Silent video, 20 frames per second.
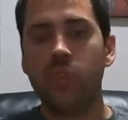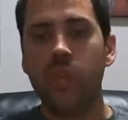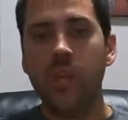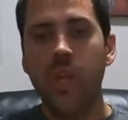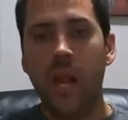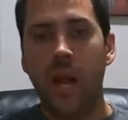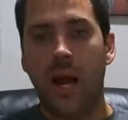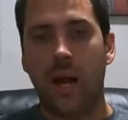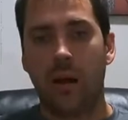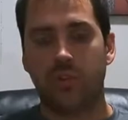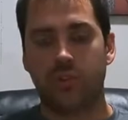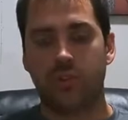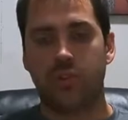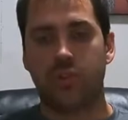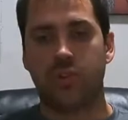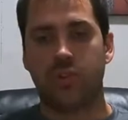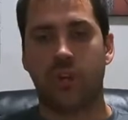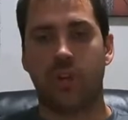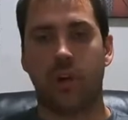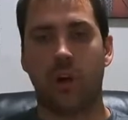I was
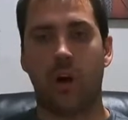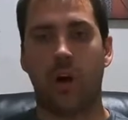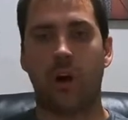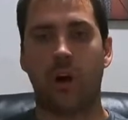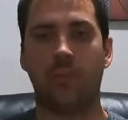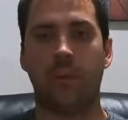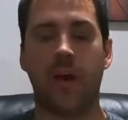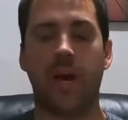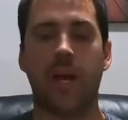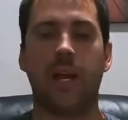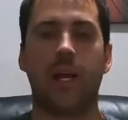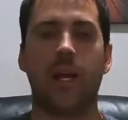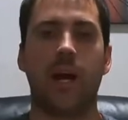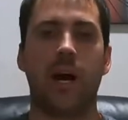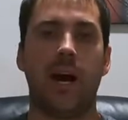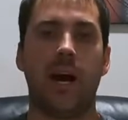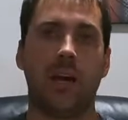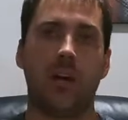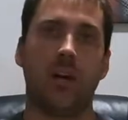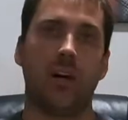using an automatic.
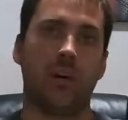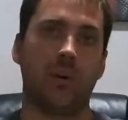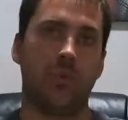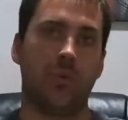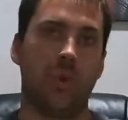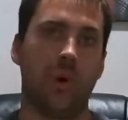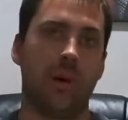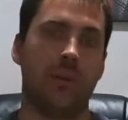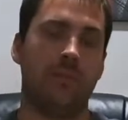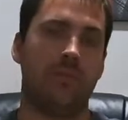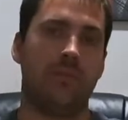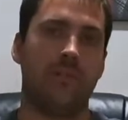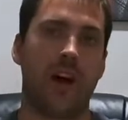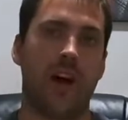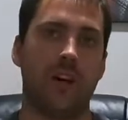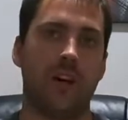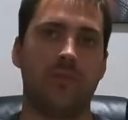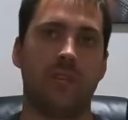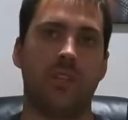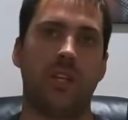I cut a
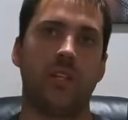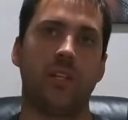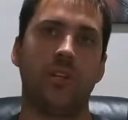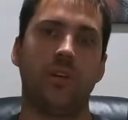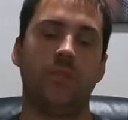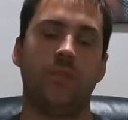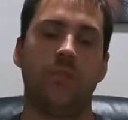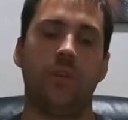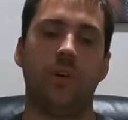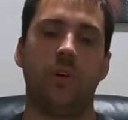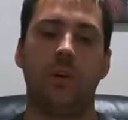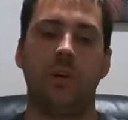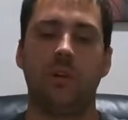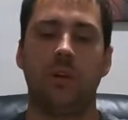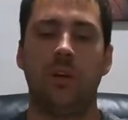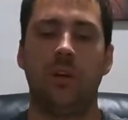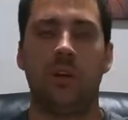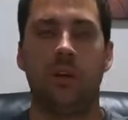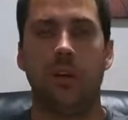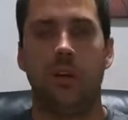1.5 60 foot.
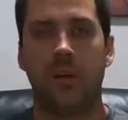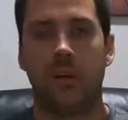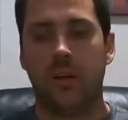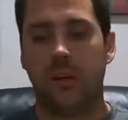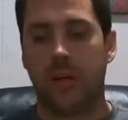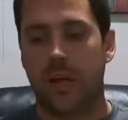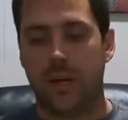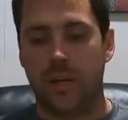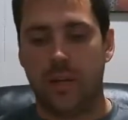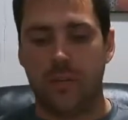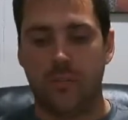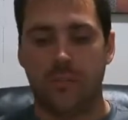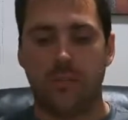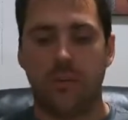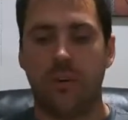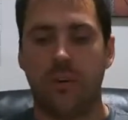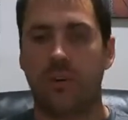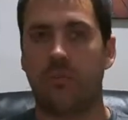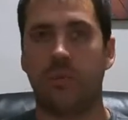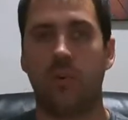
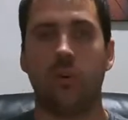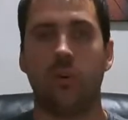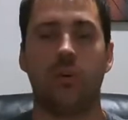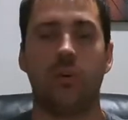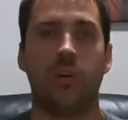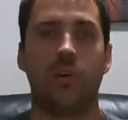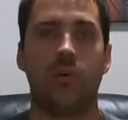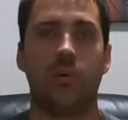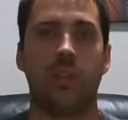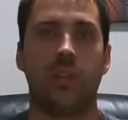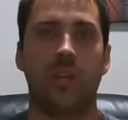If you don't know what that